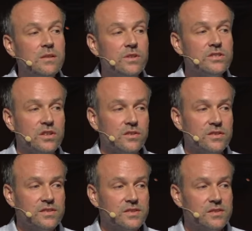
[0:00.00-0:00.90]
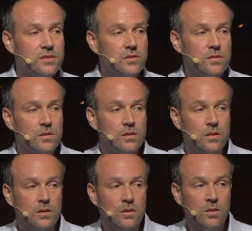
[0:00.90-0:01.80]
returns,
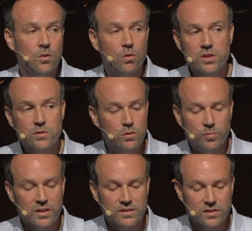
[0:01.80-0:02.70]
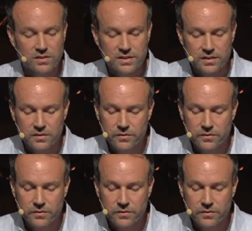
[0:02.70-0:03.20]
or you will be exalted.